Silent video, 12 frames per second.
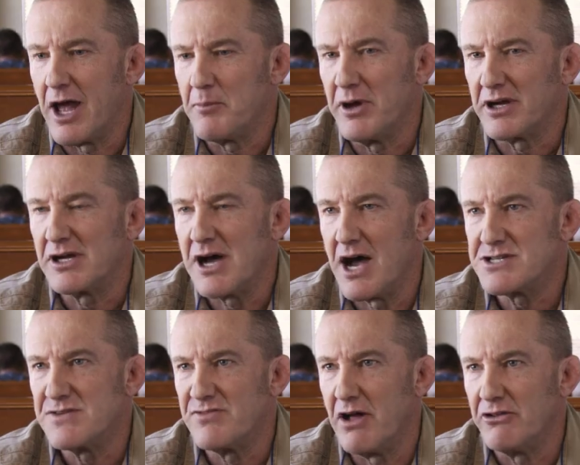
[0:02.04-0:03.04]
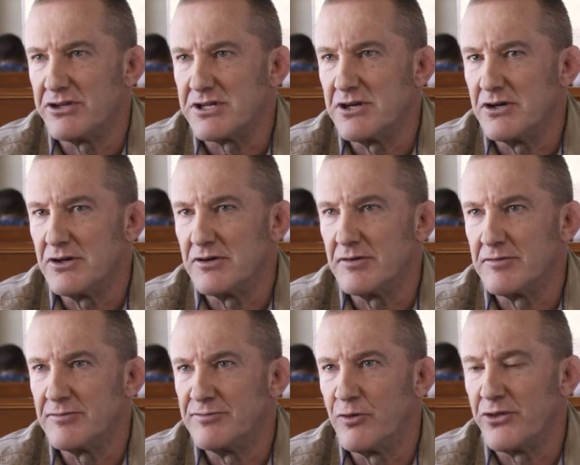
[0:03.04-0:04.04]
I'm a CASA volunteer
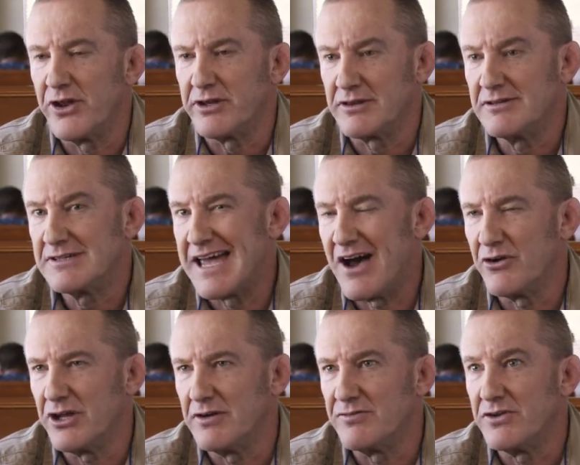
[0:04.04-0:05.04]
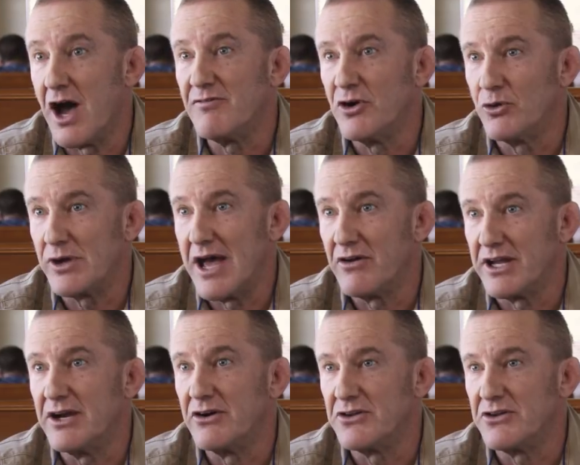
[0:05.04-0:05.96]
for the county of Navajo County here